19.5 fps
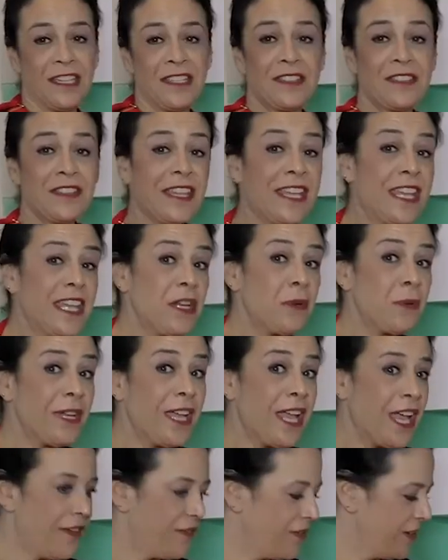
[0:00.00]
So here
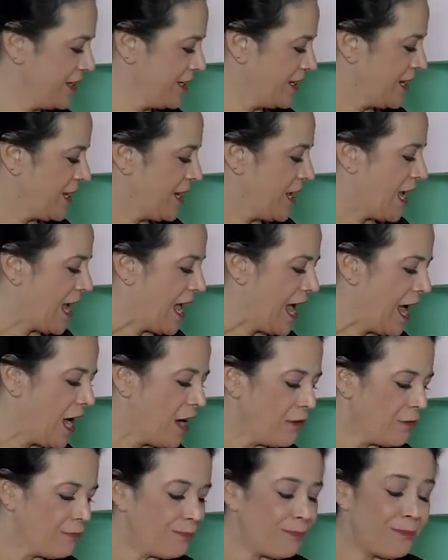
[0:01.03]
we have it.
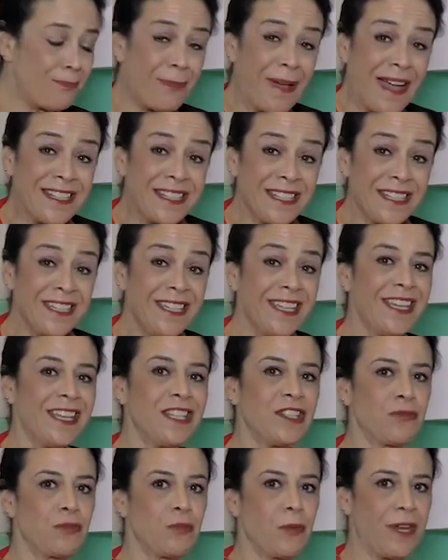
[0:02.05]
Our batter
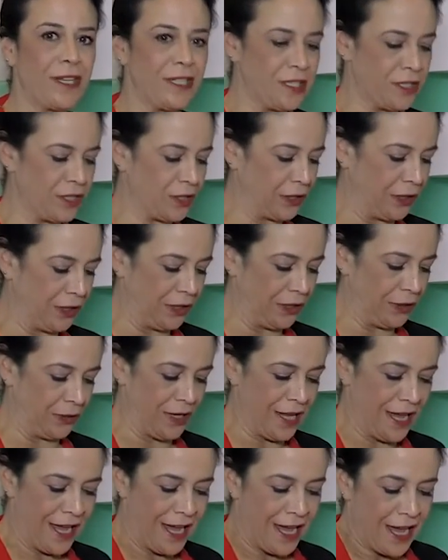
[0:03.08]
is ready to
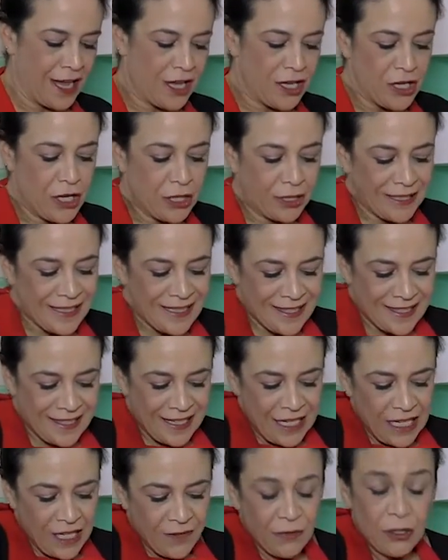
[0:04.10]
go. You can
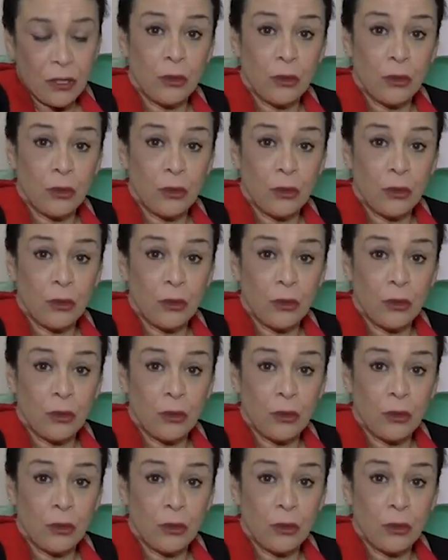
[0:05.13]
see, if